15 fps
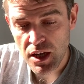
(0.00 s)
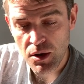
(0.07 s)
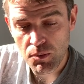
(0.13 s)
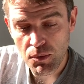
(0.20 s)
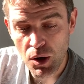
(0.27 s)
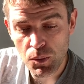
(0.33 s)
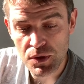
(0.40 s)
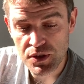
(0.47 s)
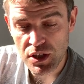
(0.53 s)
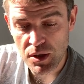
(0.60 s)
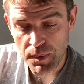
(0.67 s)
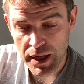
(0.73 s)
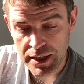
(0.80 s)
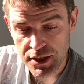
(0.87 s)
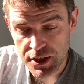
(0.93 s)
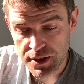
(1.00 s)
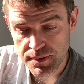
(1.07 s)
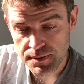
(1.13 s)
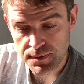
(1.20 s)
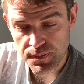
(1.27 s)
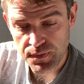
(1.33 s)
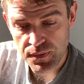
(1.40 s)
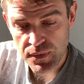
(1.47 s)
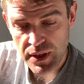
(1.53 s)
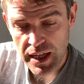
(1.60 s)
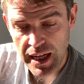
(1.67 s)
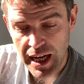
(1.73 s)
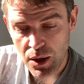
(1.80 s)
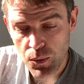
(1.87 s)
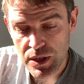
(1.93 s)
Mum was on the pension,
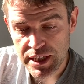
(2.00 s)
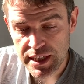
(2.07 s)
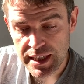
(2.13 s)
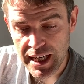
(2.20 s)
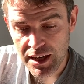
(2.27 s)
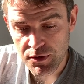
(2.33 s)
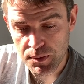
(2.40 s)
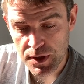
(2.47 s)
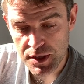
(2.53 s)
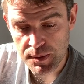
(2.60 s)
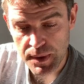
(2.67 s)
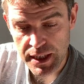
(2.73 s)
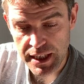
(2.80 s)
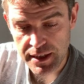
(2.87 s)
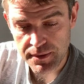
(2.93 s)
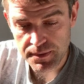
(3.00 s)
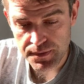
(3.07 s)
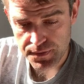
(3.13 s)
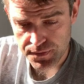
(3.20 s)
and we didn't have much money.